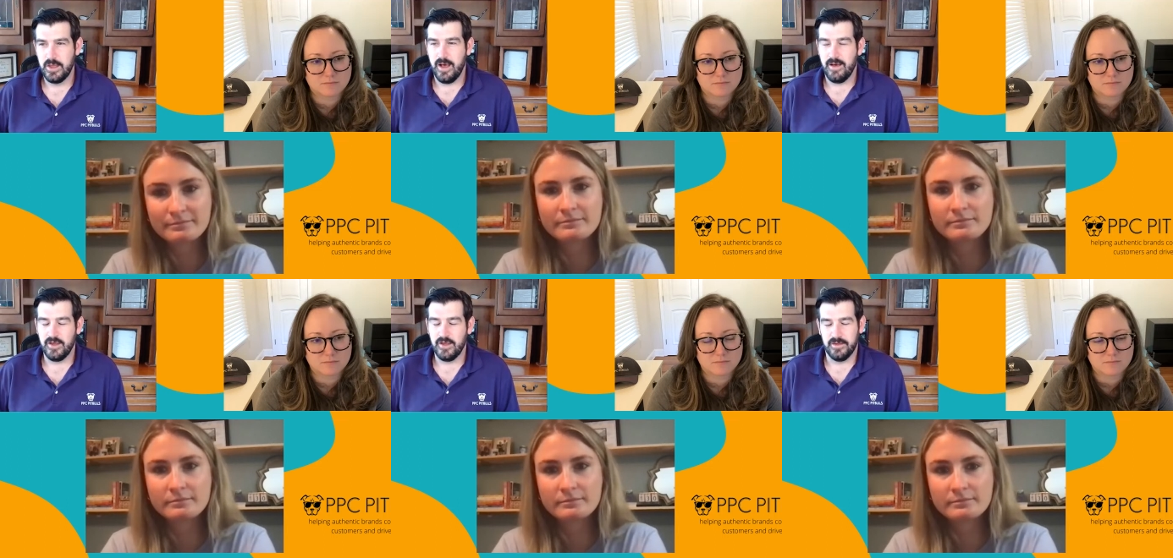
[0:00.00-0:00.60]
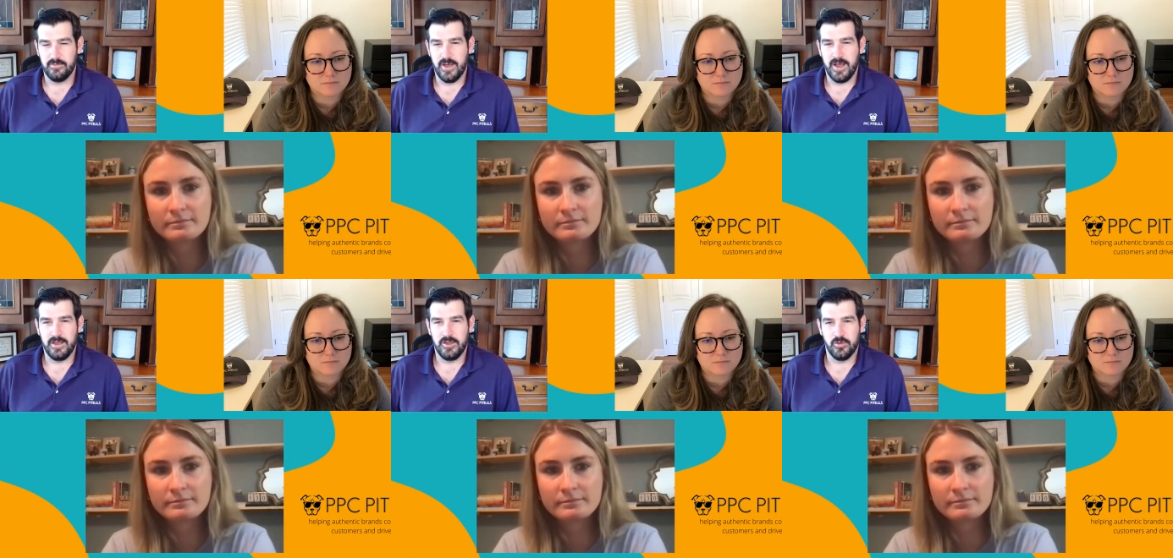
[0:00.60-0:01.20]
Speaker 1: obviously
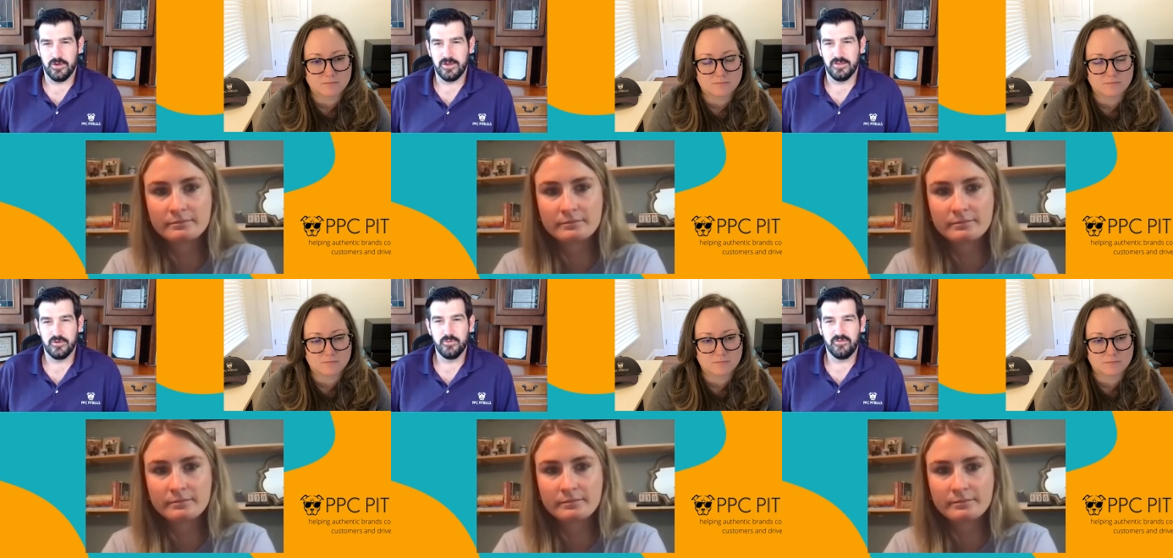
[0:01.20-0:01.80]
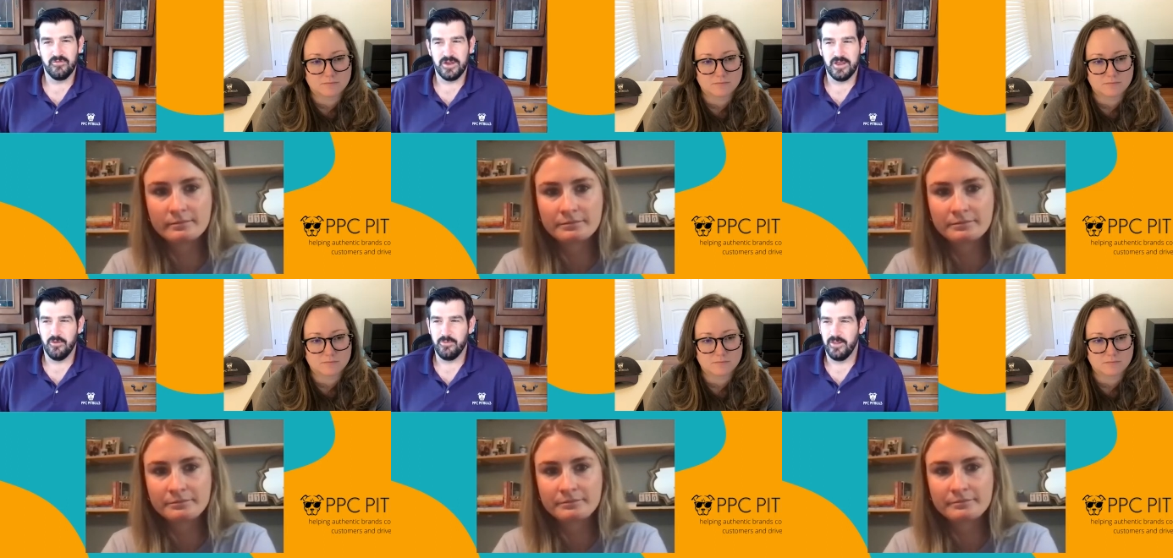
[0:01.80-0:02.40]
I enjoy consuming
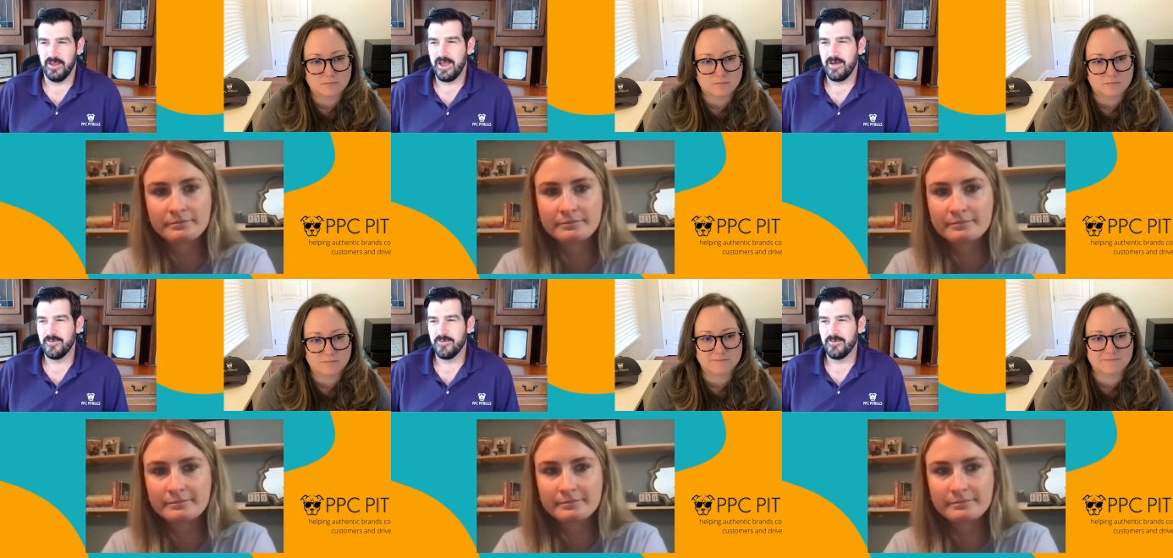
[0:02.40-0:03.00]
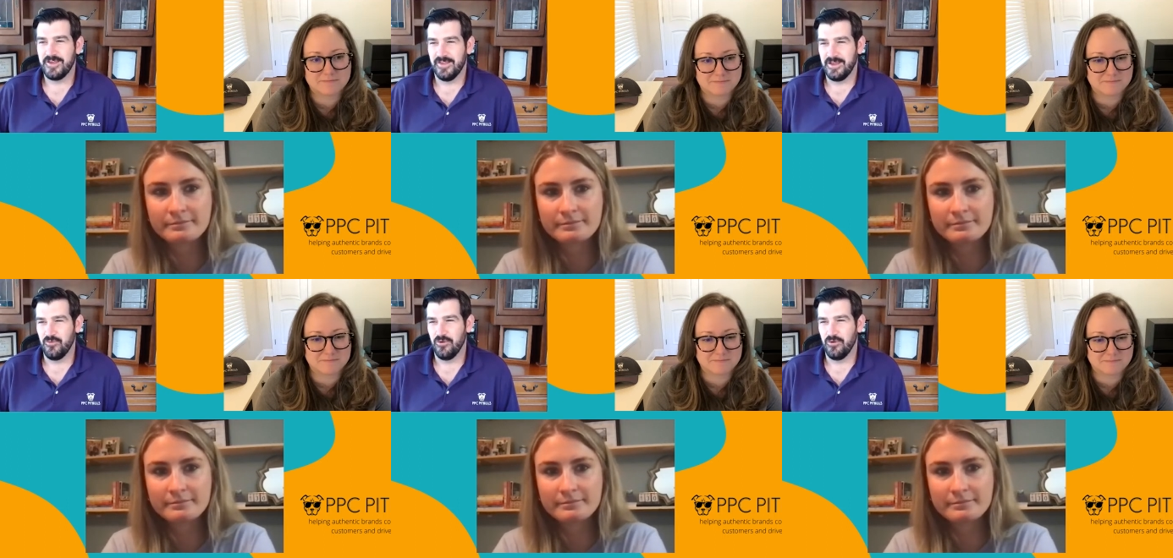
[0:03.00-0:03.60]
video, but like how much can like
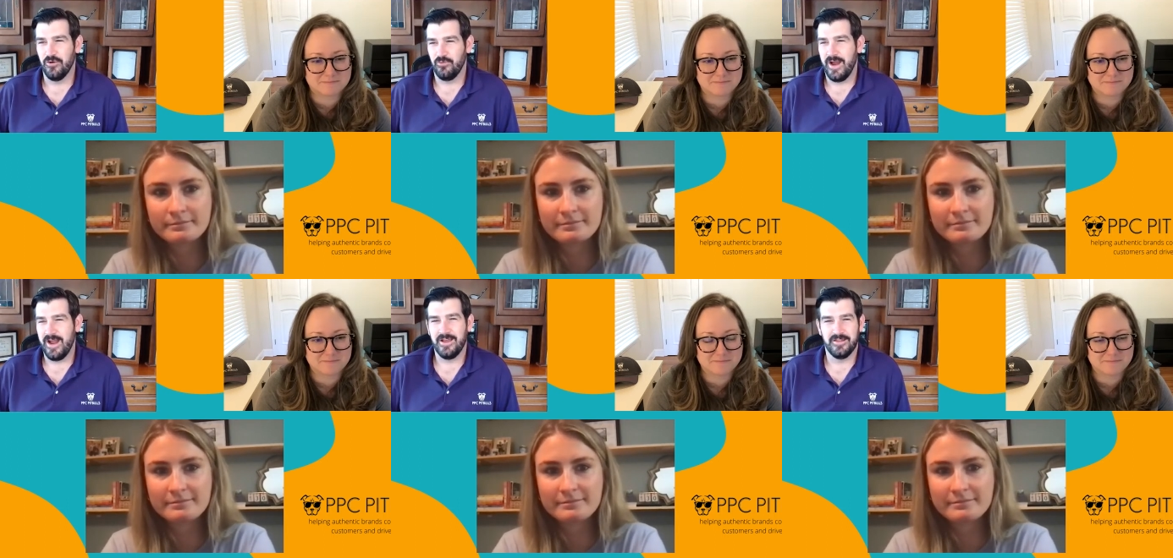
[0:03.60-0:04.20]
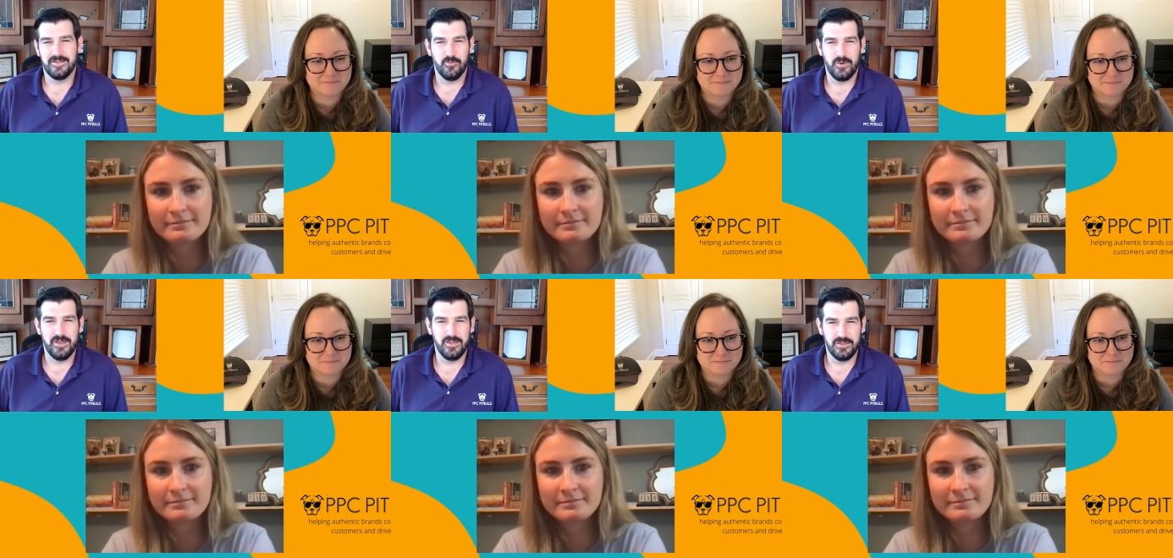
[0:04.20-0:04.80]
Google rank us
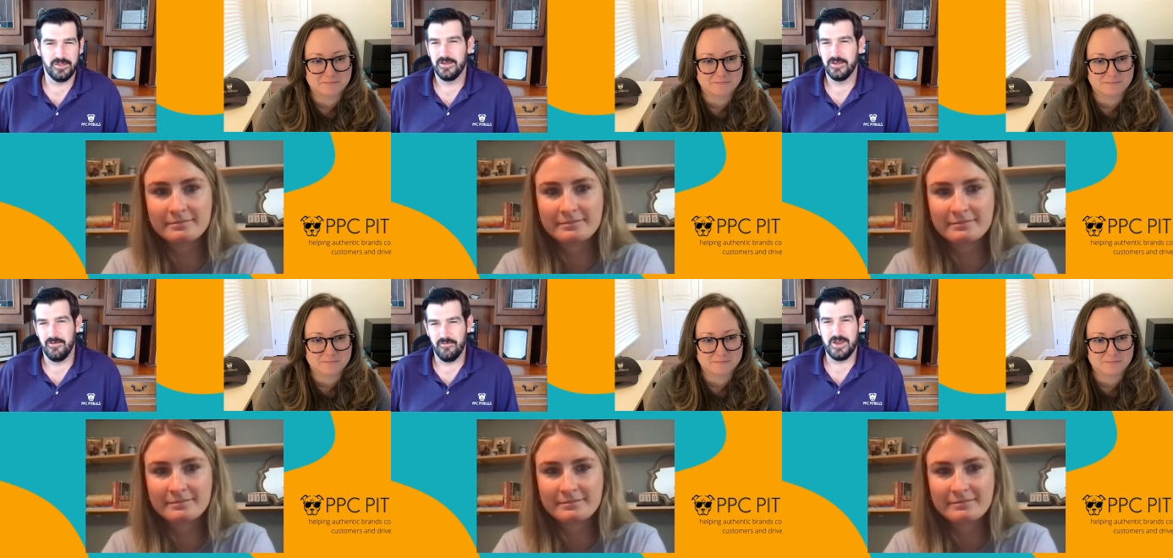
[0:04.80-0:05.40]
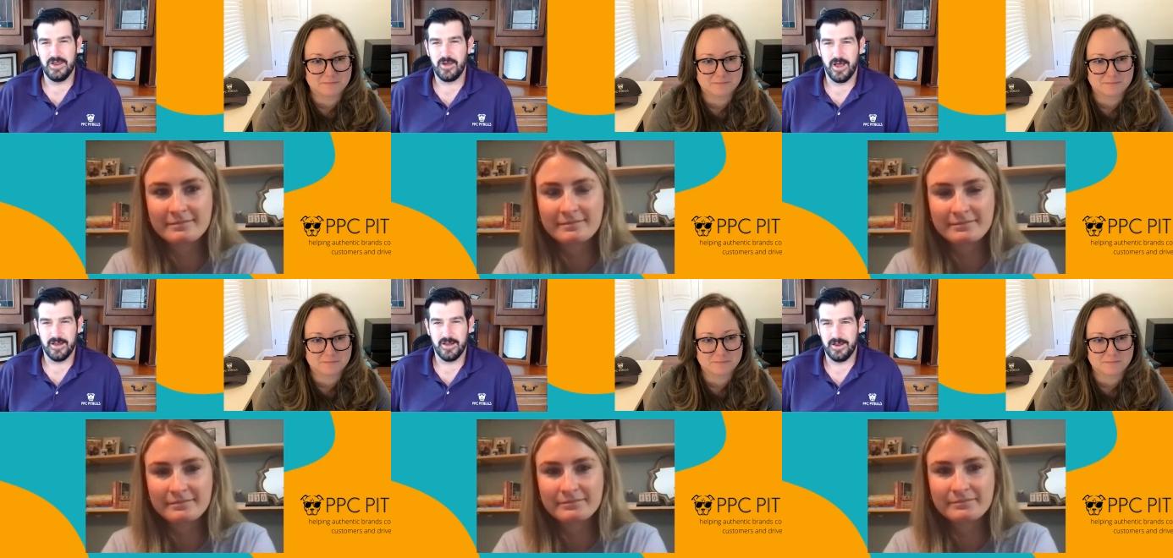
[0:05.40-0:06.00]
with video
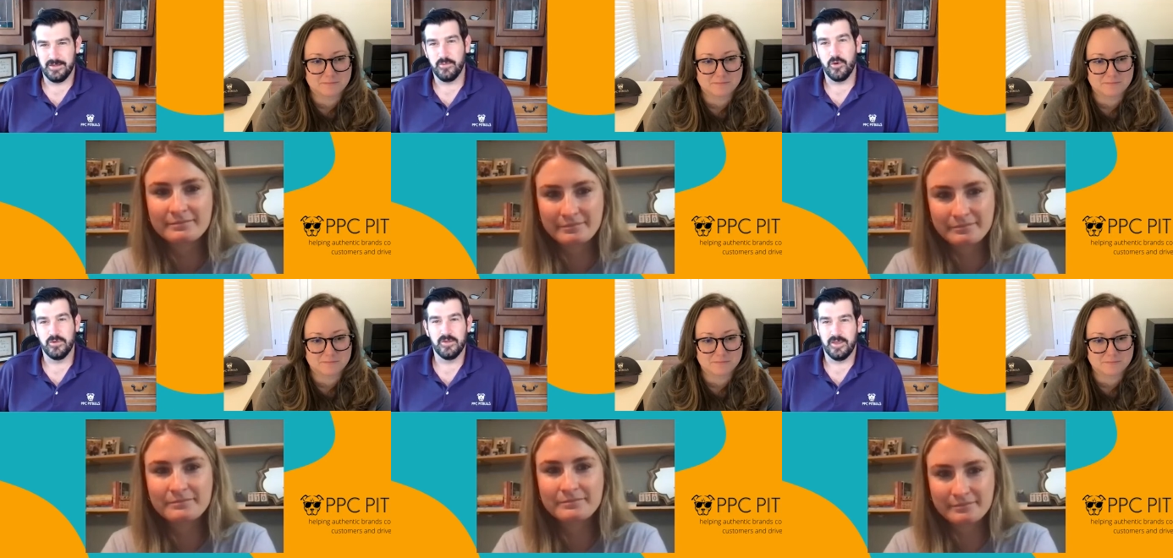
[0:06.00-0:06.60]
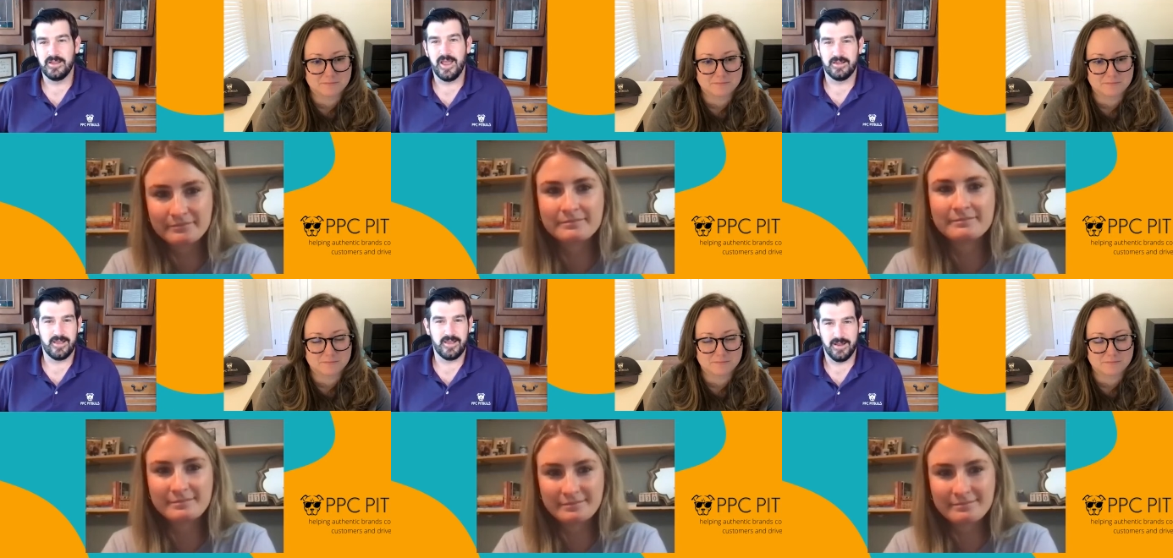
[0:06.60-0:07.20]
content as opposed to like
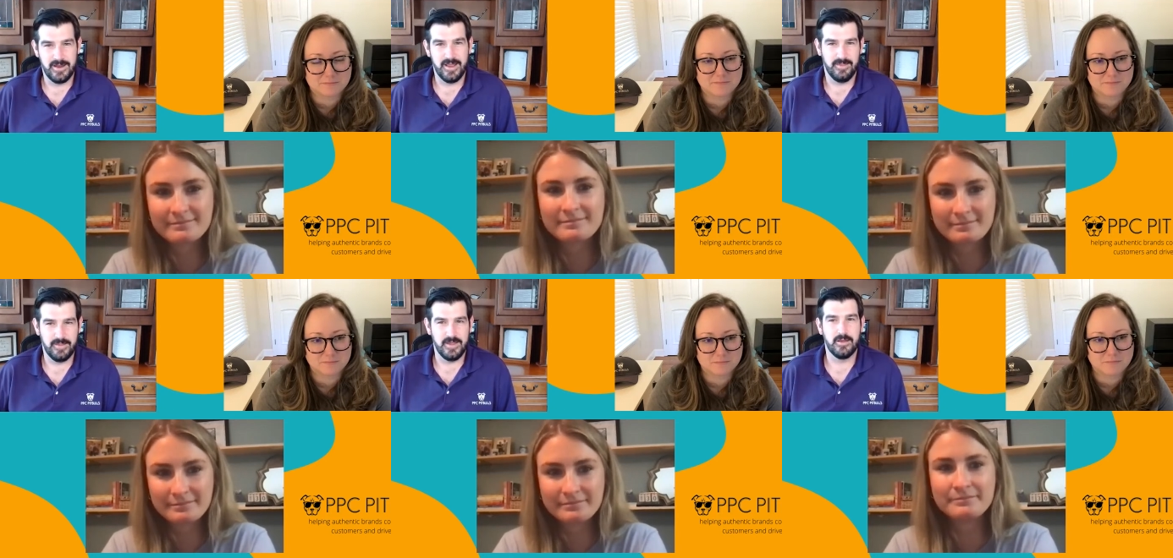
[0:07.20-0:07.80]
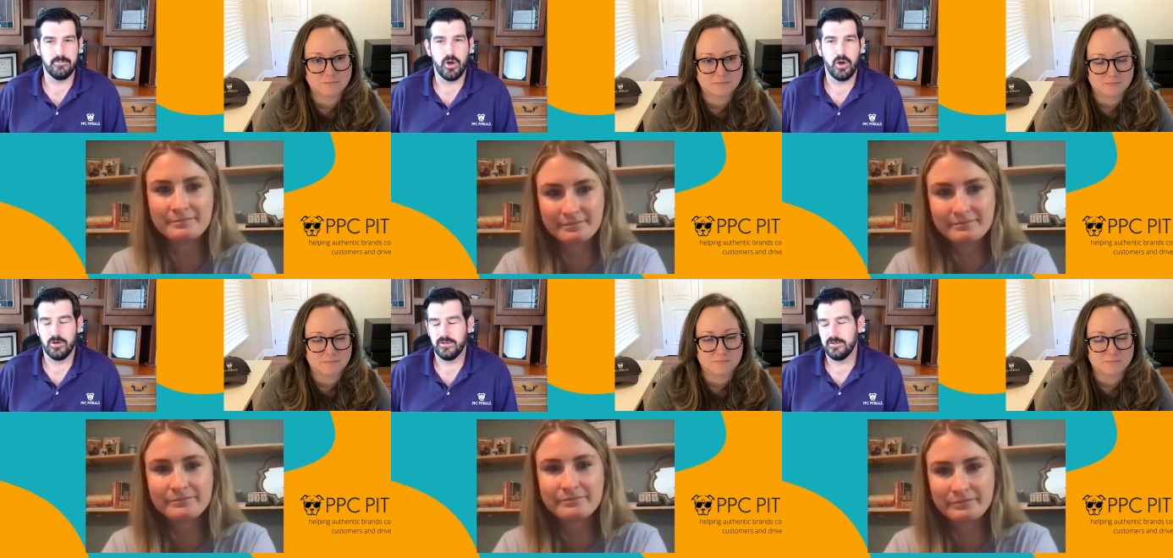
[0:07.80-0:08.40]
text content that they can
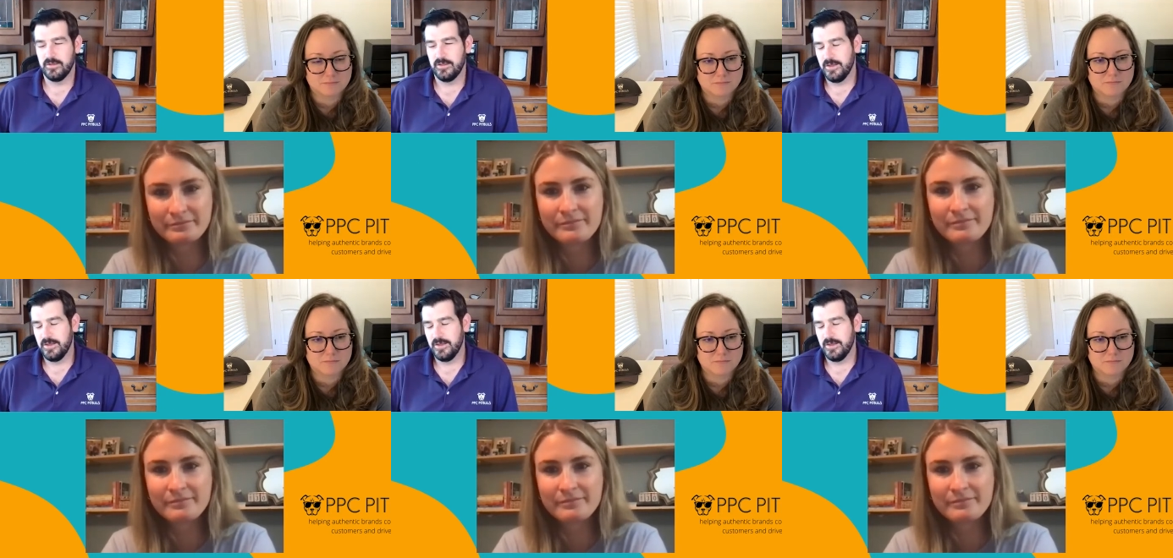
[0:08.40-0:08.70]
parse?